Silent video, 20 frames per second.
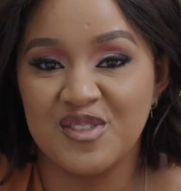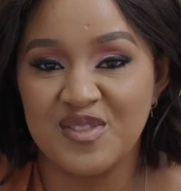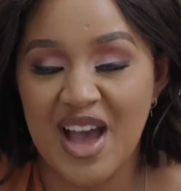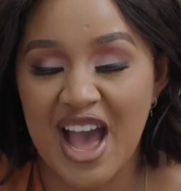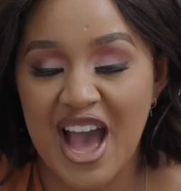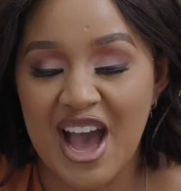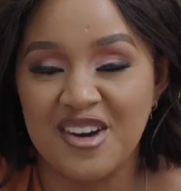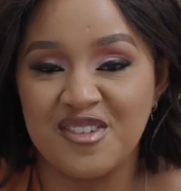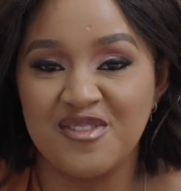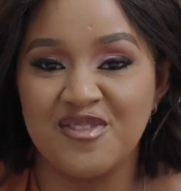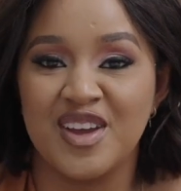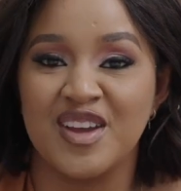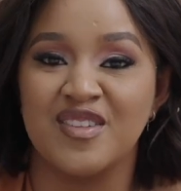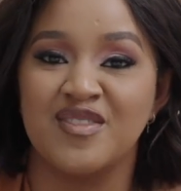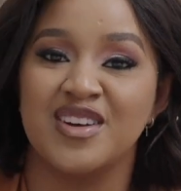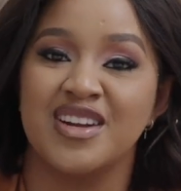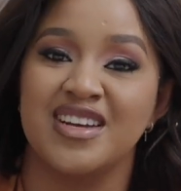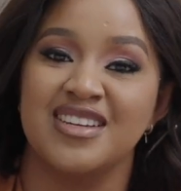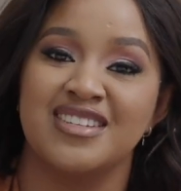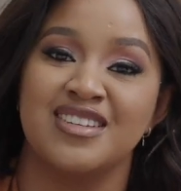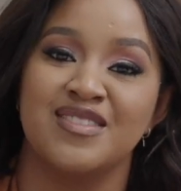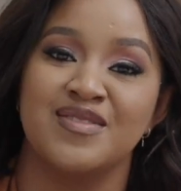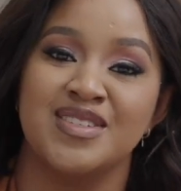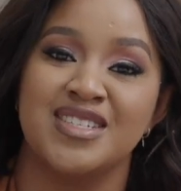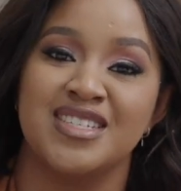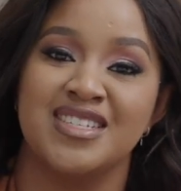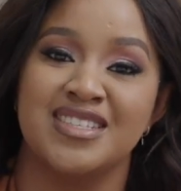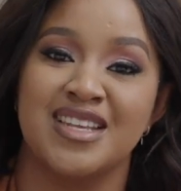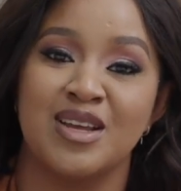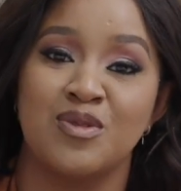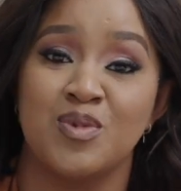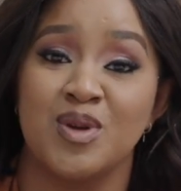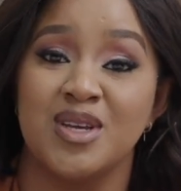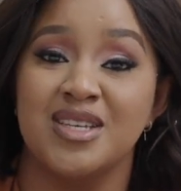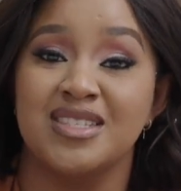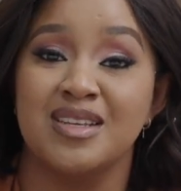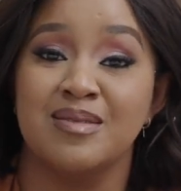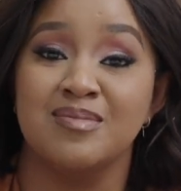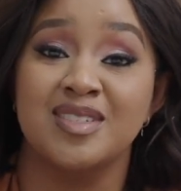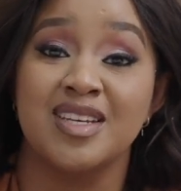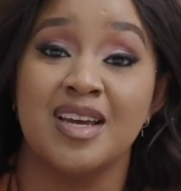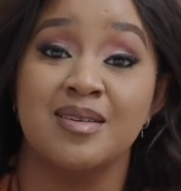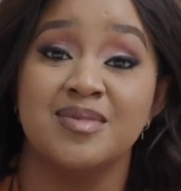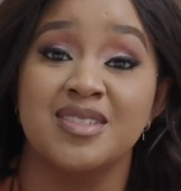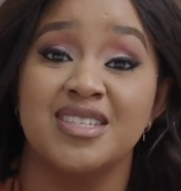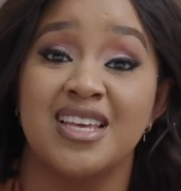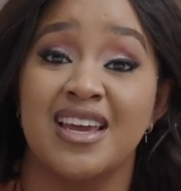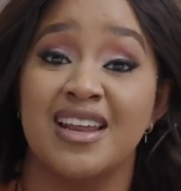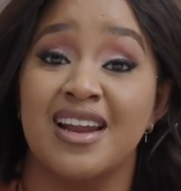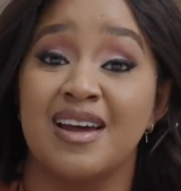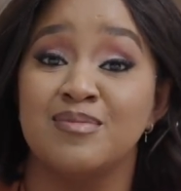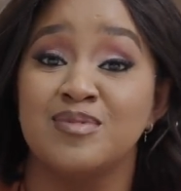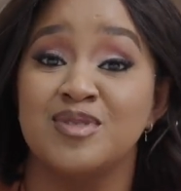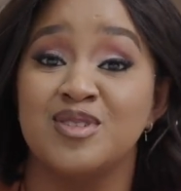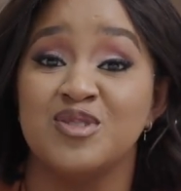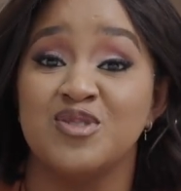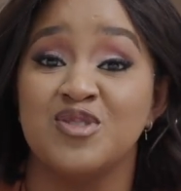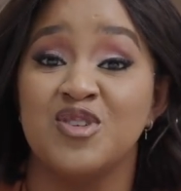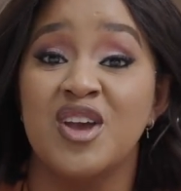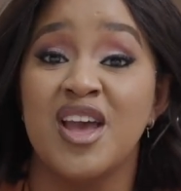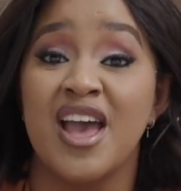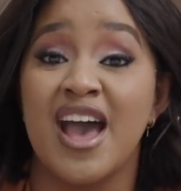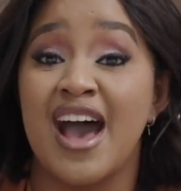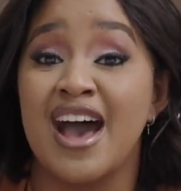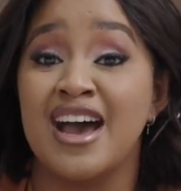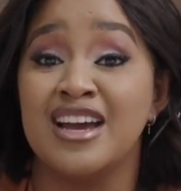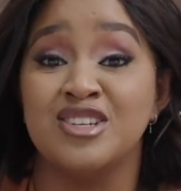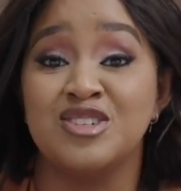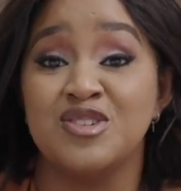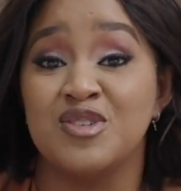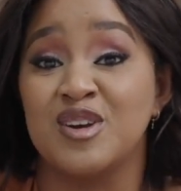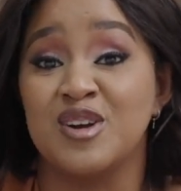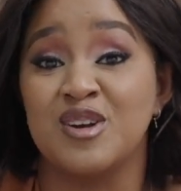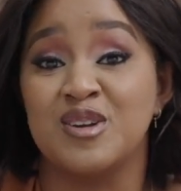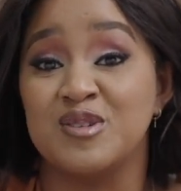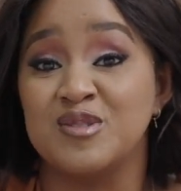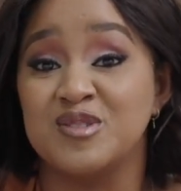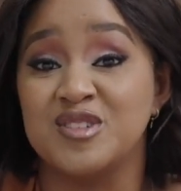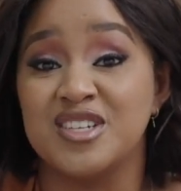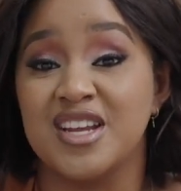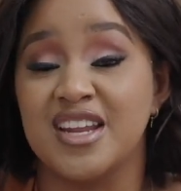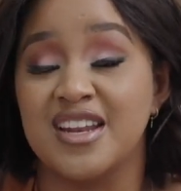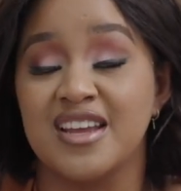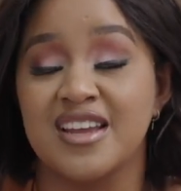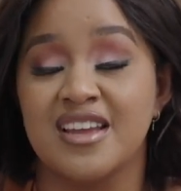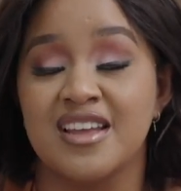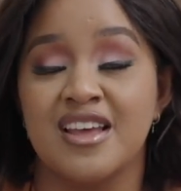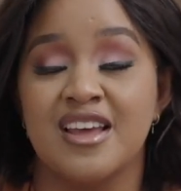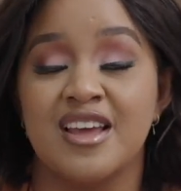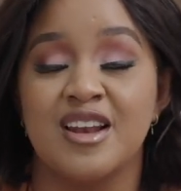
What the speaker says: of our favorite activities that we sometimes get up to during load shedding.